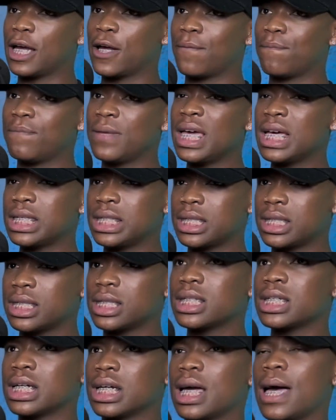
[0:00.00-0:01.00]
Yes.
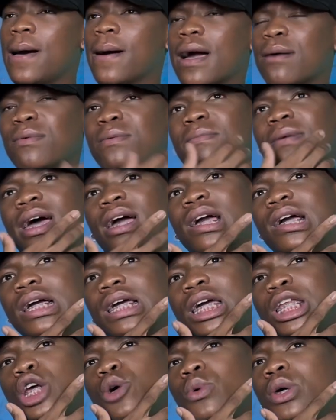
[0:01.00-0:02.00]
Coming back in a
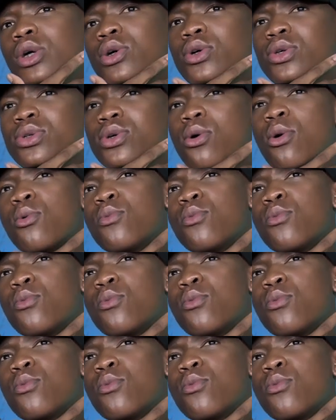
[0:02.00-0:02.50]
week or so.